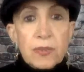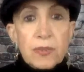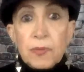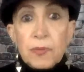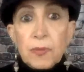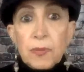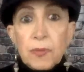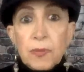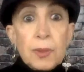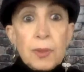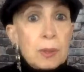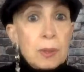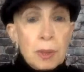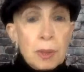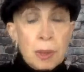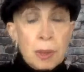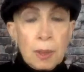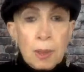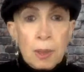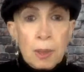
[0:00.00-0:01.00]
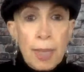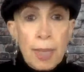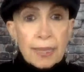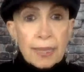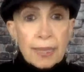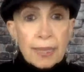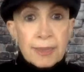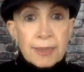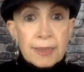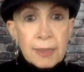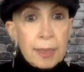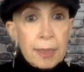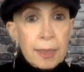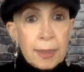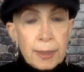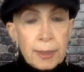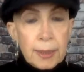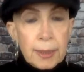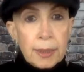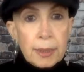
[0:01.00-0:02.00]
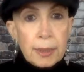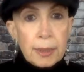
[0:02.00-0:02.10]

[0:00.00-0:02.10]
fear, anxiety,